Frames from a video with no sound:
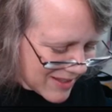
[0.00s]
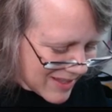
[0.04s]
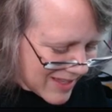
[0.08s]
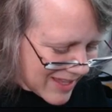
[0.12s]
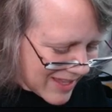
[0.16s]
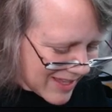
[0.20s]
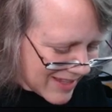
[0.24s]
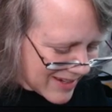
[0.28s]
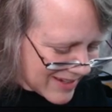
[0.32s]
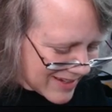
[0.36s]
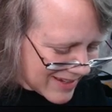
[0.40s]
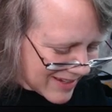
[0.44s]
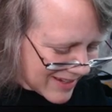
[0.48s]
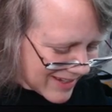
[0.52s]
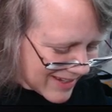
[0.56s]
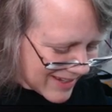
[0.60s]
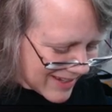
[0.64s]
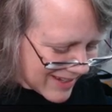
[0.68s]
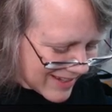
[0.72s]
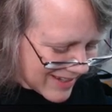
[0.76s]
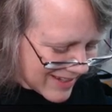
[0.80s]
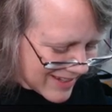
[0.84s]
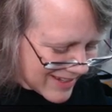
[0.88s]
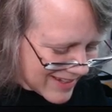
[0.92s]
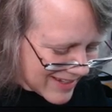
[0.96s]
and
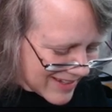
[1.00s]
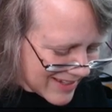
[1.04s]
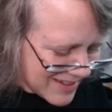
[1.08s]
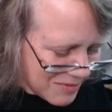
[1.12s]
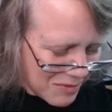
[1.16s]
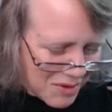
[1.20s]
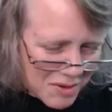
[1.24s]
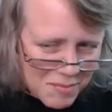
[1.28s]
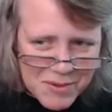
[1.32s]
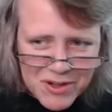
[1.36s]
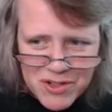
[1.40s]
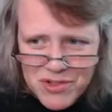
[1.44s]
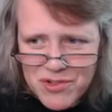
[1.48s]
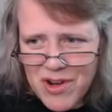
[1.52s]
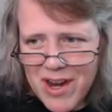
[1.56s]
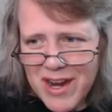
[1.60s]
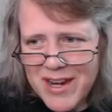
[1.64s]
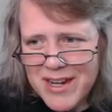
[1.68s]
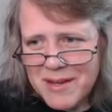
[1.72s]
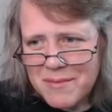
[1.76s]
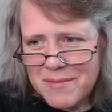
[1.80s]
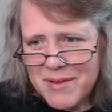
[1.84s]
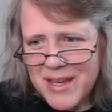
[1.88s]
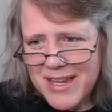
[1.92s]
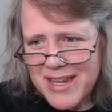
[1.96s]
uh, we've been
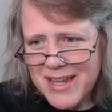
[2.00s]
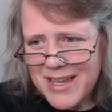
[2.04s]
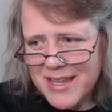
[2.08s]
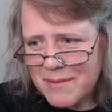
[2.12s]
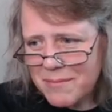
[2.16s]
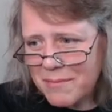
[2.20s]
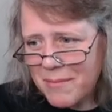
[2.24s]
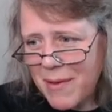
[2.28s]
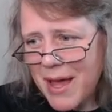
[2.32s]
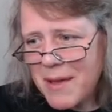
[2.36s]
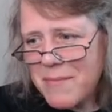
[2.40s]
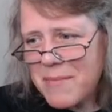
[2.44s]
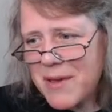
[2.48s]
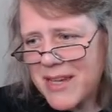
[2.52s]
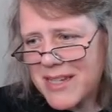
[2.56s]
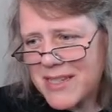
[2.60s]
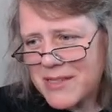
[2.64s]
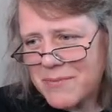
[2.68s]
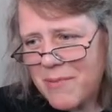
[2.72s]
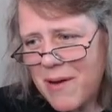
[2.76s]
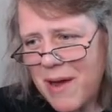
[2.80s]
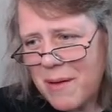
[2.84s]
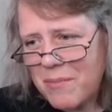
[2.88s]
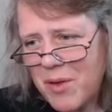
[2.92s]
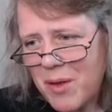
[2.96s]
trying to make it. My
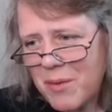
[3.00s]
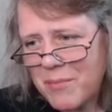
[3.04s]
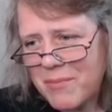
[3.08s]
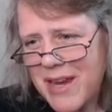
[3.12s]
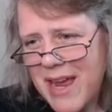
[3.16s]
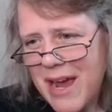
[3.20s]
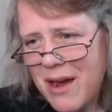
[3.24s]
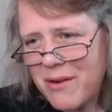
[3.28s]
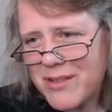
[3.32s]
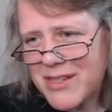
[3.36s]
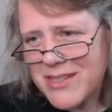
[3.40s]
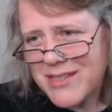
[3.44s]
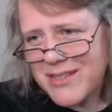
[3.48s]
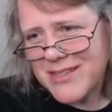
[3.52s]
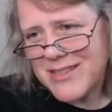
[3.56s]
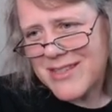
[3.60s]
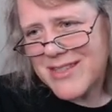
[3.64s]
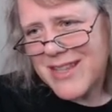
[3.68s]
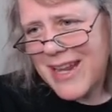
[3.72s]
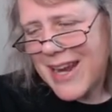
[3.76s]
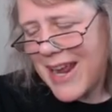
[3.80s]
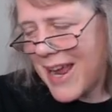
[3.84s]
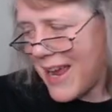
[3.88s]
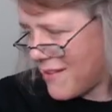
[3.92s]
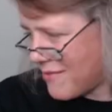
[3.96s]
biggest problem now is just
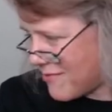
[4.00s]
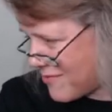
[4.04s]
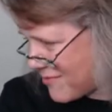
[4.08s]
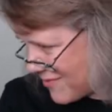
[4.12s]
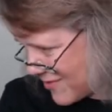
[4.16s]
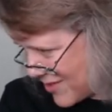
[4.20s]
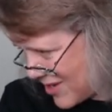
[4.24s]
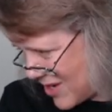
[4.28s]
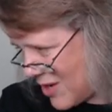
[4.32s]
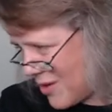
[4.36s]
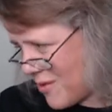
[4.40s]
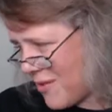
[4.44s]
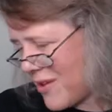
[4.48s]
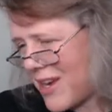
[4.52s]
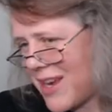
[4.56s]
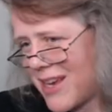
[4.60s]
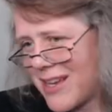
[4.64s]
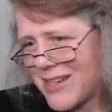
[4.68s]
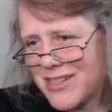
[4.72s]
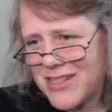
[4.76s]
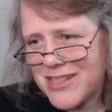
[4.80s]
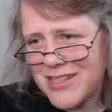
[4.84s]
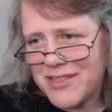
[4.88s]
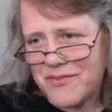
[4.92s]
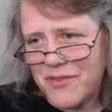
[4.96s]
that I have Kiri,
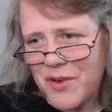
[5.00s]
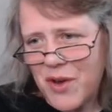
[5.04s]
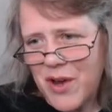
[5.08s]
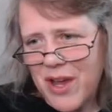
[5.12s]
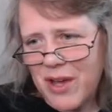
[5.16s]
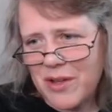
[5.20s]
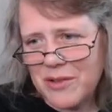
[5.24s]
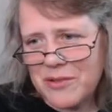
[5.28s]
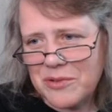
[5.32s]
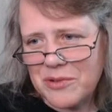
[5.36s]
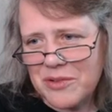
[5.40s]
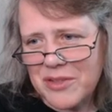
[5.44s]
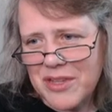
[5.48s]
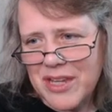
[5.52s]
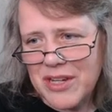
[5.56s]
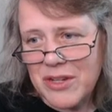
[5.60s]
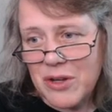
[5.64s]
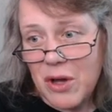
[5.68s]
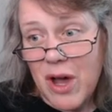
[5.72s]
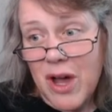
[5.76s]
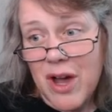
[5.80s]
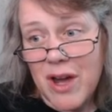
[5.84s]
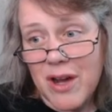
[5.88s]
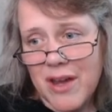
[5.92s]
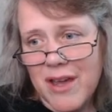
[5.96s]
and she's a very elderly
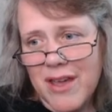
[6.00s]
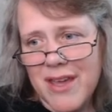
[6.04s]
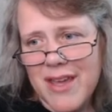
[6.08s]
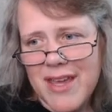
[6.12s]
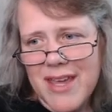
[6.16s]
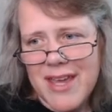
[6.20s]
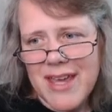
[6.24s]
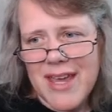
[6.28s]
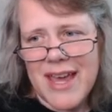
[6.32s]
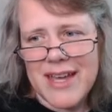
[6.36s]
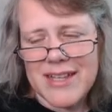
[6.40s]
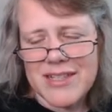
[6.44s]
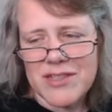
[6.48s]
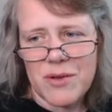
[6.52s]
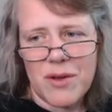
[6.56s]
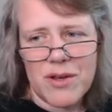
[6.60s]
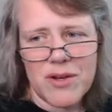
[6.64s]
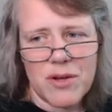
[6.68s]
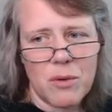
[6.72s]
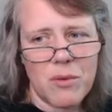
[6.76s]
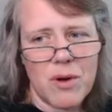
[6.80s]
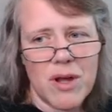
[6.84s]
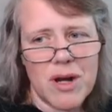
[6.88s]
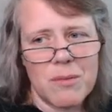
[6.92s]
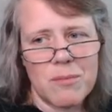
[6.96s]
dog, and so I
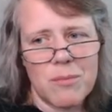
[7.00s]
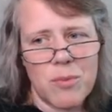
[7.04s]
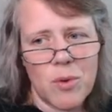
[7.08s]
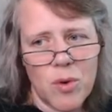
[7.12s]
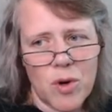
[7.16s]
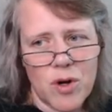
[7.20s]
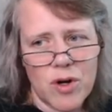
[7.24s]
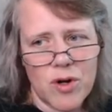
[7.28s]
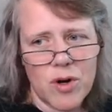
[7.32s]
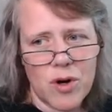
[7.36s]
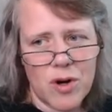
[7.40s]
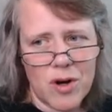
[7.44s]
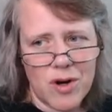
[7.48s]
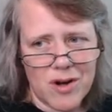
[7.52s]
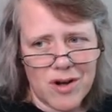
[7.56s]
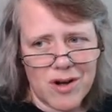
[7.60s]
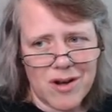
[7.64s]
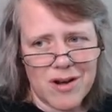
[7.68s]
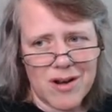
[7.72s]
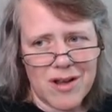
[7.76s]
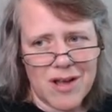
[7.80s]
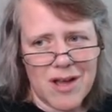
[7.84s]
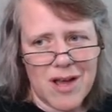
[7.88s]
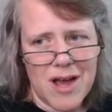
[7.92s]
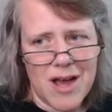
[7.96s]
don't want to board her.
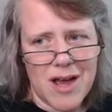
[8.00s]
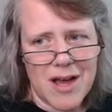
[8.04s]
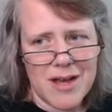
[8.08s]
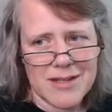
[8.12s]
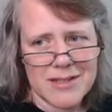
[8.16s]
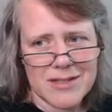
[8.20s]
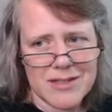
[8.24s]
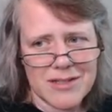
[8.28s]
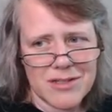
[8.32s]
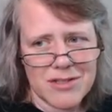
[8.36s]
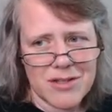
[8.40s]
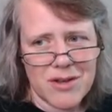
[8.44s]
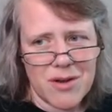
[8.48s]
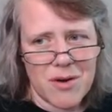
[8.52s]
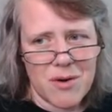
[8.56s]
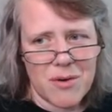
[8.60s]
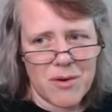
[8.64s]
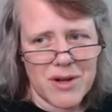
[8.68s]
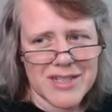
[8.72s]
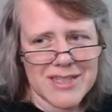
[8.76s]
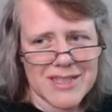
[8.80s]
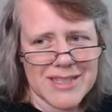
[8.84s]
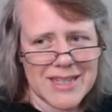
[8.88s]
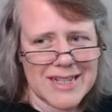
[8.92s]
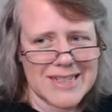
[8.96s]
Uh, so
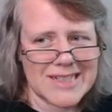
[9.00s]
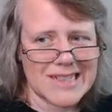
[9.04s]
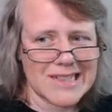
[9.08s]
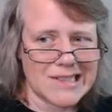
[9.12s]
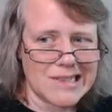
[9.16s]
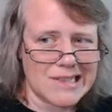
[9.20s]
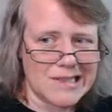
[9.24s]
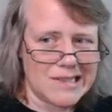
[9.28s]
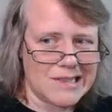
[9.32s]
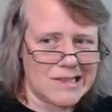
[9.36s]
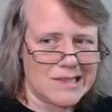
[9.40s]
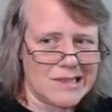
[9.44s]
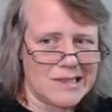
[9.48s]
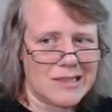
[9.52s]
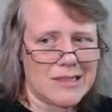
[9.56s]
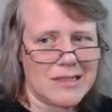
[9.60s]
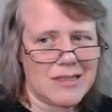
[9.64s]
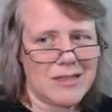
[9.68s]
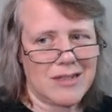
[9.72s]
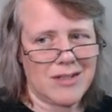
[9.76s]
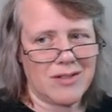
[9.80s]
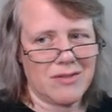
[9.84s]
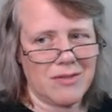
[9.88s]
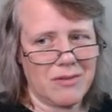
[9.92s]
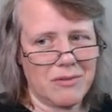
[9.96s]
it's like, do
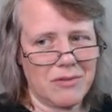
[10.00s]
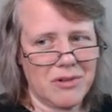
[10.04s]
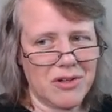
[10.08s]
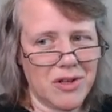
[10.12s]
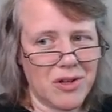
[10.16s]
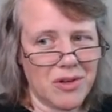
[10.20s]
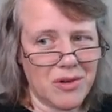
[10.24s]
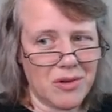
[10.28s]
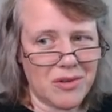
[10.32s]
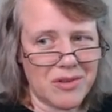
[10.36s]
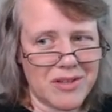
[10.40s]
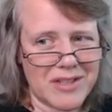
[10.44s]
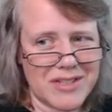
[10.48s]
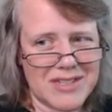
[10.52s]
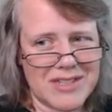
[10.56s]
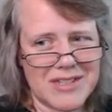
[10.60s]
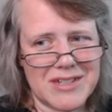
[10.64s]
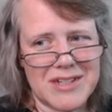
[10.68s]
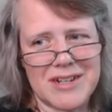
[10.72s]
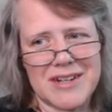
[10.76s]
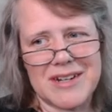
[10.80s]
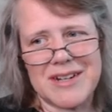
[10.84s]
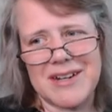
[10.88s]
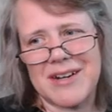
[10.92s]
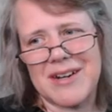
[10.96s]
I want to go this
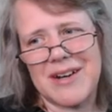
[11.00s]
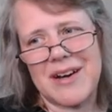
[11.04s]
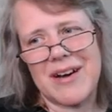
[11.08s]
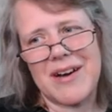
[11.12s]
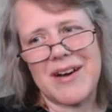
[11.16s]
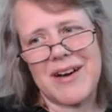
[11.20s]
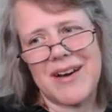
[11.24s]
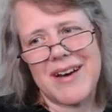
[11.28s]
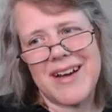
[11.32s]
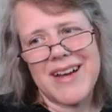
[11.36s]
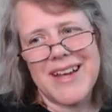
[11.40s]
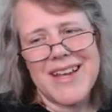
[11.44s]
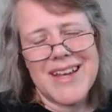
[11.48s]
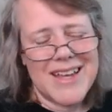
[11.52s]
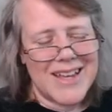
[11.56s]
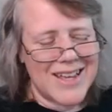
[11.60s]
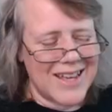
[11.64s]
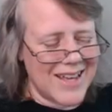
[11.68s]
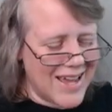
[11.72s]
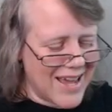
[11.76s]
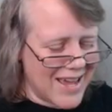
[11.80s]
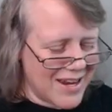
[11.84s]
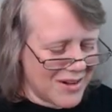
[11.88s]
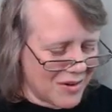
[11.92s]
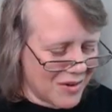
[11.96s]
year?
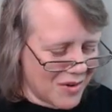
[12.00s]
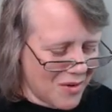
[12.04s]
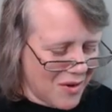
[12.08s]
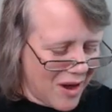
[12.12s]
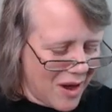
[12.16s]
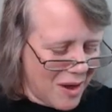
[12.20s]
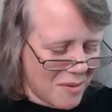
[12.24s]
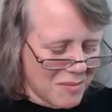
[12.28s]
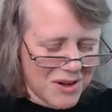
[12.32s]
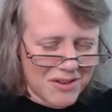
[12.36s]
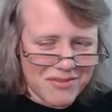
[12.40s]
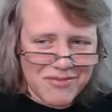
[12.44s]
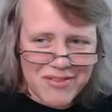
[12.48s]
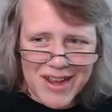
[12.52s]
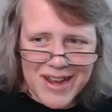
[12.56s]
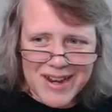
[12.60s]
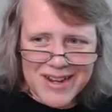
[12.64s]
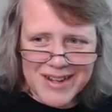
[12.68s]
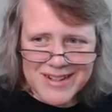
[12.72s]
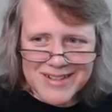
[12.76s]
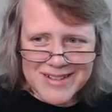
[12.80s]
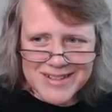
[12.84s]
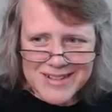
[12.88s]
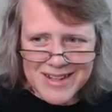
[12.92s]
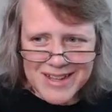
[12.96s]
I don't know how I'm going to
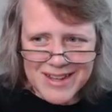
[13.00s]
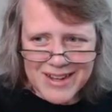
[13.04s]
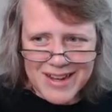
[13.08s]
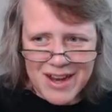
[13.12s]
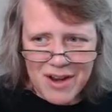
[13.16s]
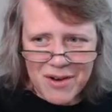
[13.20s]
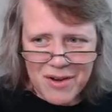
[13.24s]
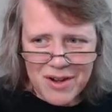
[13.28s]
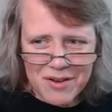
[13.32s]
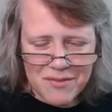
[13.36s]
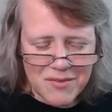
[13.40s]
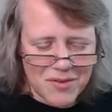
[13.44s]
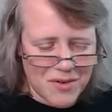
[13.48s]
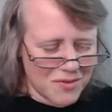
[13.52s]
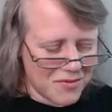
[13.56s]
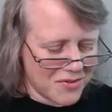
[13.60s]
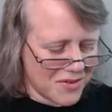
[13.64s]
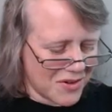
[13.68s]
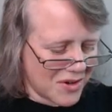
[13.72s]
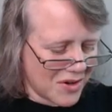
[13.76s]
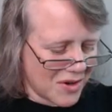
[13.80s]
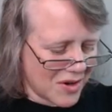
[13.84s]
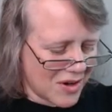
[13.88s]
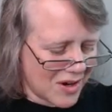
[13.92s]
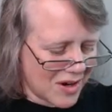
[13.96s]
find a caregiver
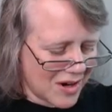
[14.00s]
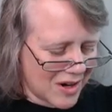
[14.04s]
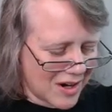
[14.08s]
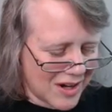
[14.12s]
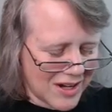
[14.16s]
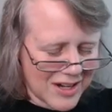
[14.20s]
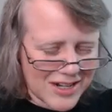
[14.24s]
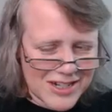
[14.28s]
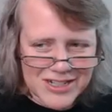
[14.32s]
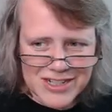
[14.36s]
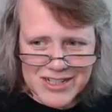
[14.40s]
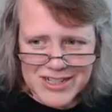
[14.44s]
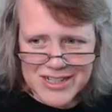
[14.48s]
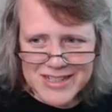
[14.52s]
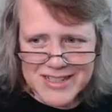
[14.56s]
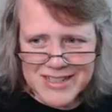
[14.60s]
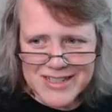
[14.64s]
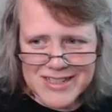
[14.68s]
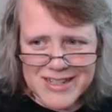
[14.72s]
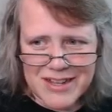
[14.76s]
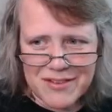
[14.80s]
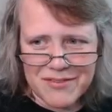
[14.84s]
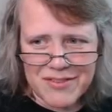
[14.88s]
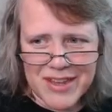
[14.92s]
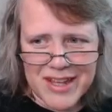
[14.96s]
for her because she's
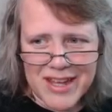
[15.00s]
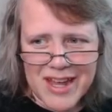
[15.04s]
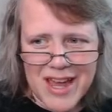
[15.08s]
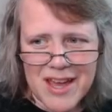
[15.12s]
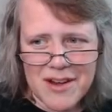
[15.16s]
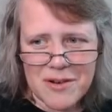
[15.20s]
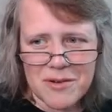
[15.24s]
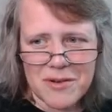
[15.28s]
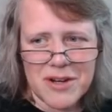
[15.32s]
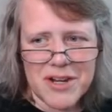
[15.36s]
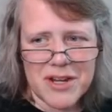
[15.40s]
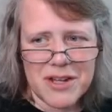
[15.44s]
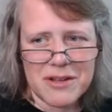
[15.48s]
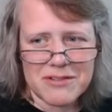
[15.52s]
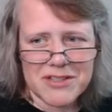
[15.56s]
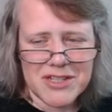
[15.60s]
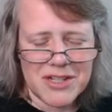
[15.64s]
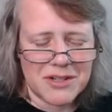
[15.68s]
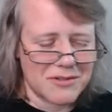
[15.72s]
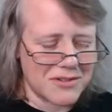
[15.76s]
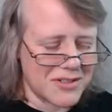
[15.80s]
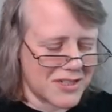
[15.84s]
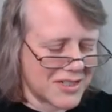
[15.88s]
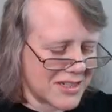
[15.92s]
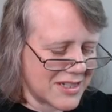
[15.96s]
definitely got her
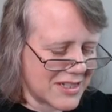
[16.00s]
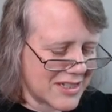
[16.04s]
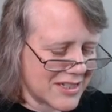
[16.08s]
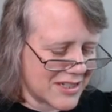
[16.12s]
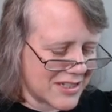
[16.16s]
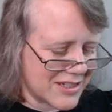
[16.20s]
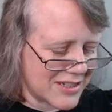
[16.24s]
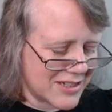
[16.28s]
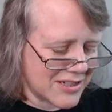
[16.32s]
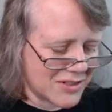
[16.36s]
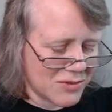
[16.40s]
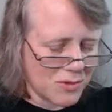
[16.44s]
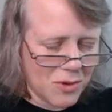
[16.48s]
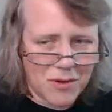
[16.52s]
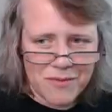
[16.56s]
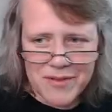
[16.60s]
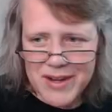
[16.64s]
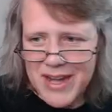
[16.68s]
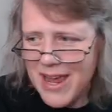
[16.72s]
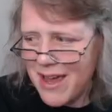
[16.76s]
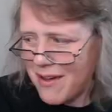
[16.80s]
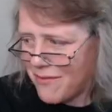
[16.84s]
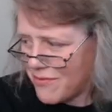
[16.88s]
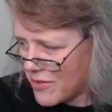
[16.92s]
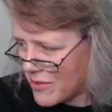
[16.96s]
idiosyncrasies. She's 12
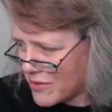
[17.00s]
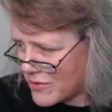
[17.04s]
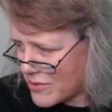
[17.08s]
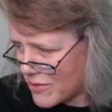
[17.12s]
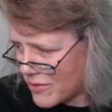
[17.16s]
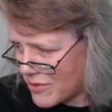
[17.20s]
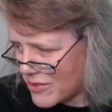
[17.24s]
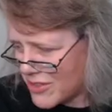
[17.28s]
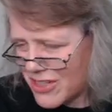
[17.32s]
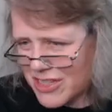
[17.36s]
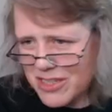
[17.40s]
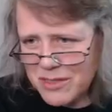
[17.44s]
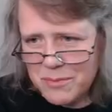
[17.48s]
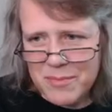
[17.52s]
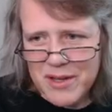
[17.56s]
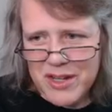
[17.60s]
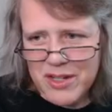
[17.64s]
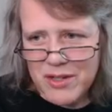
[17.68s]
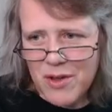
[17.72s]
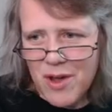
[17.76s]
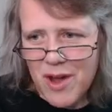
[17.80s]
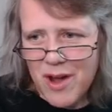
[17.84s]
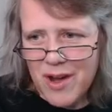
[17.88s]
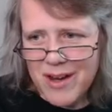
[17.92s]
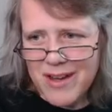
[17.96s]
and a half years old. She's a big
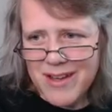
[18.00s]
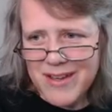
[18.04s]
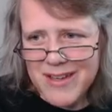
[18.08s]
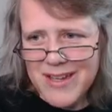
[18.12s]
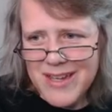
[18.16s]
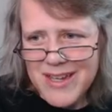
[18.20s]
dog.